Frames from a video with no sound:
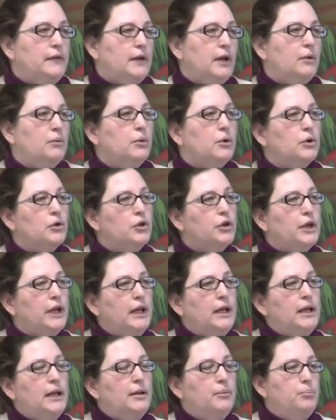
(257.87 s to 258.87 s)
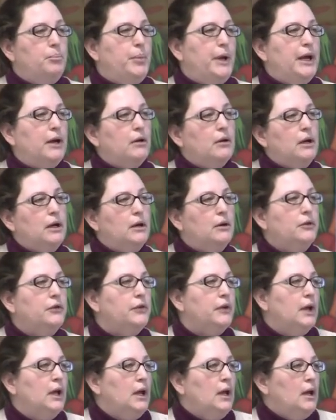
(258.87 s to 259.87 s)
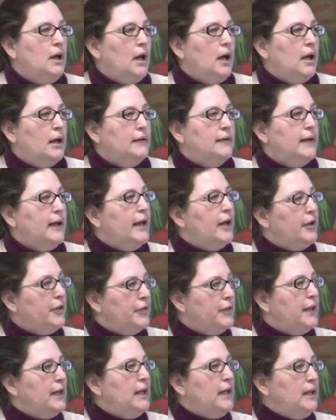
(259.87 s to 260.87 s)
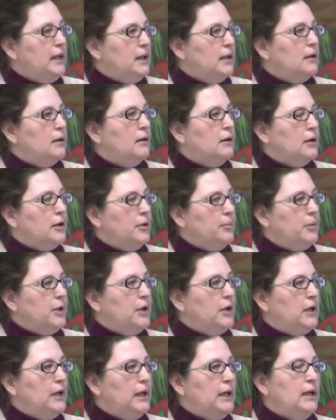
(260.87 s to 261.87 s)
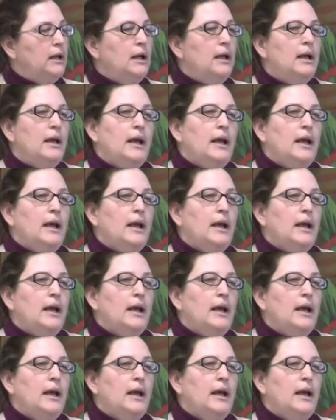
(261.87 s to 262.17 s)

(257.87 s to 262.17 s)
And we're looking at barriers uh, to healthy eating in our community.